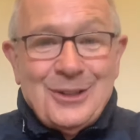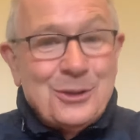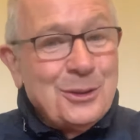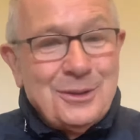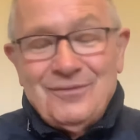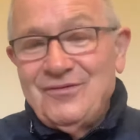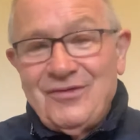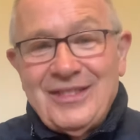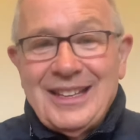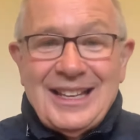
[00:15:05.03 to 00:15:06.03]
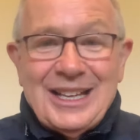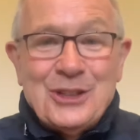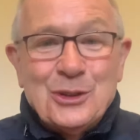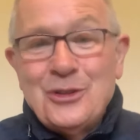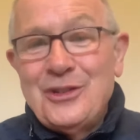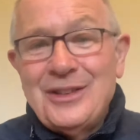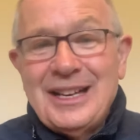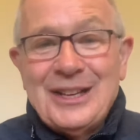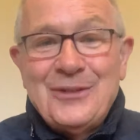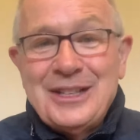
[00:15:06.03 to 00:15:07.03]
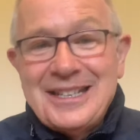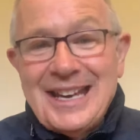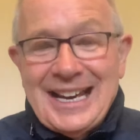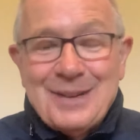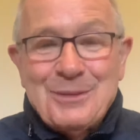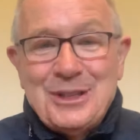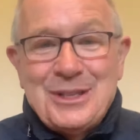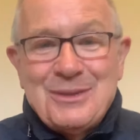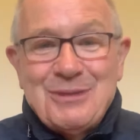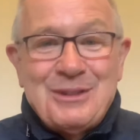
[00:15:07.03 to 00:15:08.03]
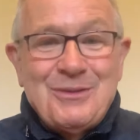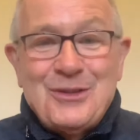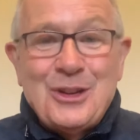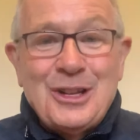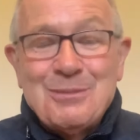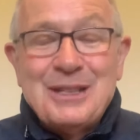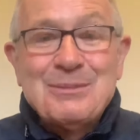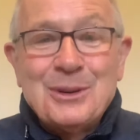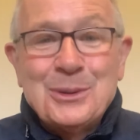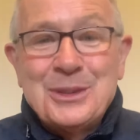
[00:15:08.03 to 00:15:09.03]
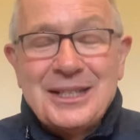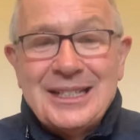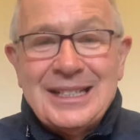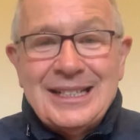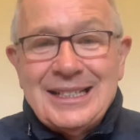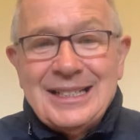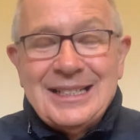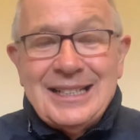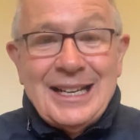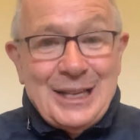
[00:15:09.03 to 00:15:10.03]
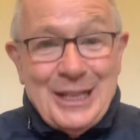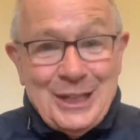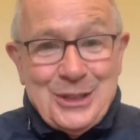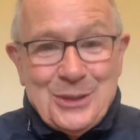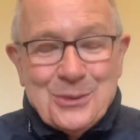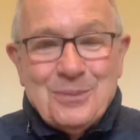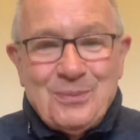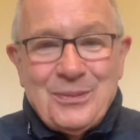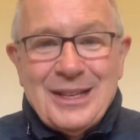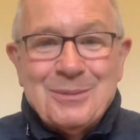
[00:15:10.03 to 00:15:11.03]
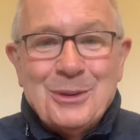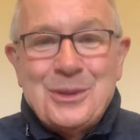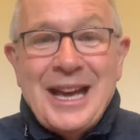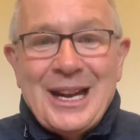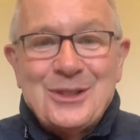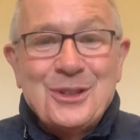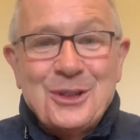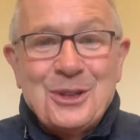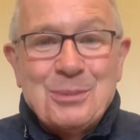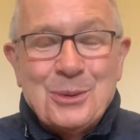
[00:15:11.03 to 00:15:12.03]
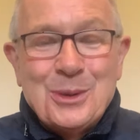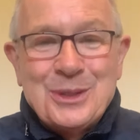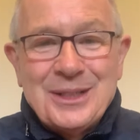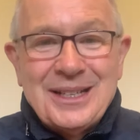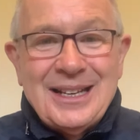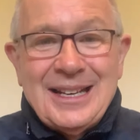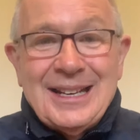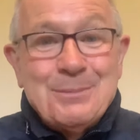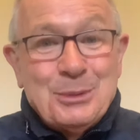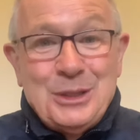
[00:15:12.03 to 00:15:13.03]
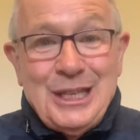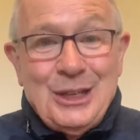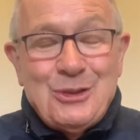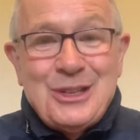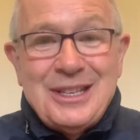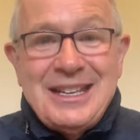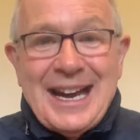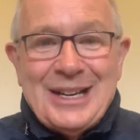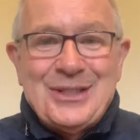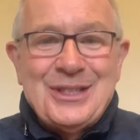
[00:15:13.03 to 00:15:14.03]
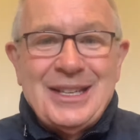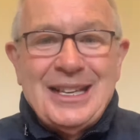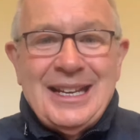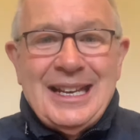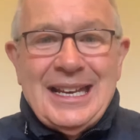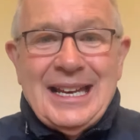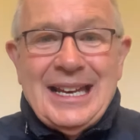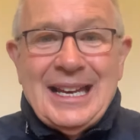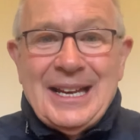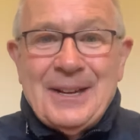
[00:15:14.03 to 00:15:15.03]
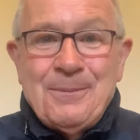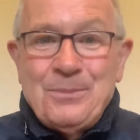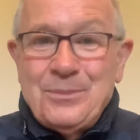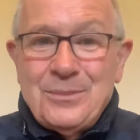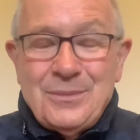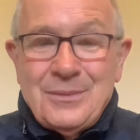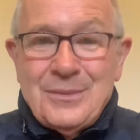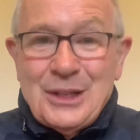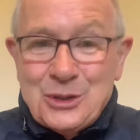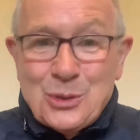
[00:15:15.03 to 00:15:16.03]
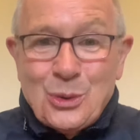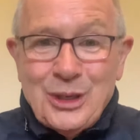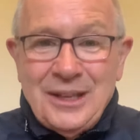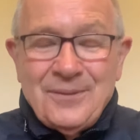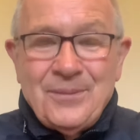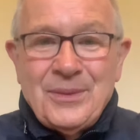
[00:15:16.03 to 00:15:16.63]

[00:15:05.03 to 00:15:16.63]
I know I've had an argument with gentlemen about, and ladies too, about darts as a sport. But the interest in darts is growing.